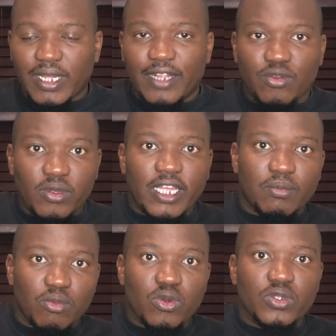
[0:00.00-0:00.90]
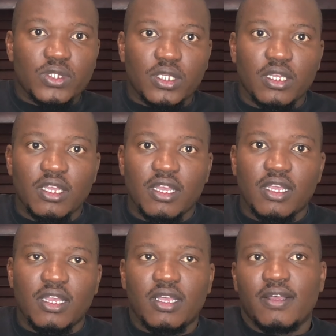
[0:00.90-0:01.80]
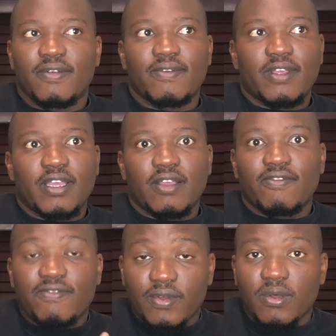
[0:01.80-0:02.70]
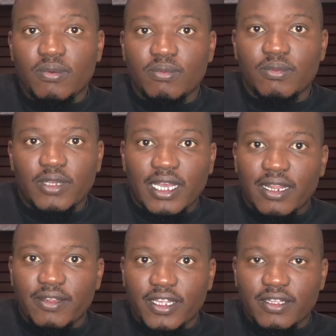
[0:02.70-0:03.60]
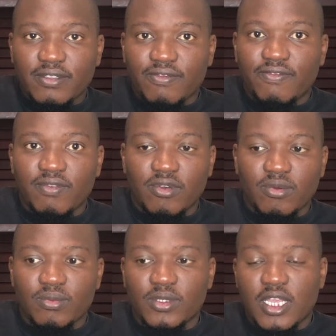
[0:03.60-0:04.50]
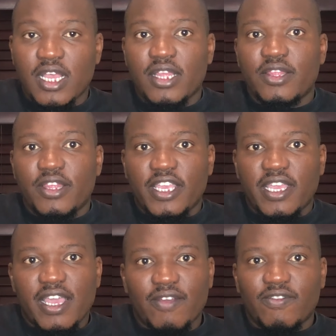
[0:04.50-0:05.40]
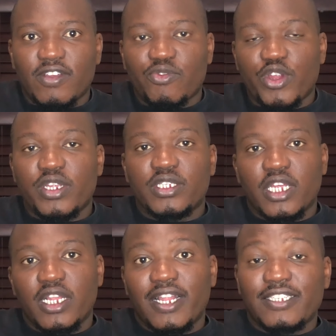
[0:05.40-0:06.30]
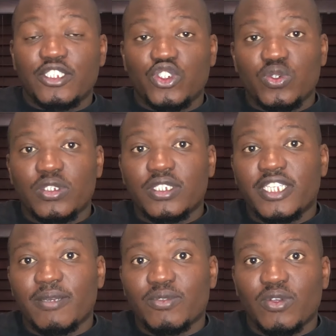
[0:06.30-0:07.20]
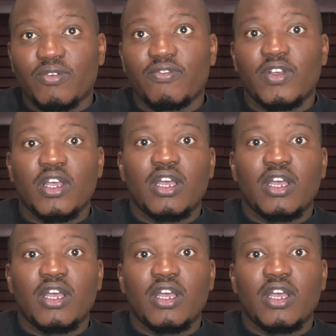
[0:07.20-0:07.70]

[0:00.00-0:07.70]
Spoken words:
know that most color negative film, they have a great latitude in terms of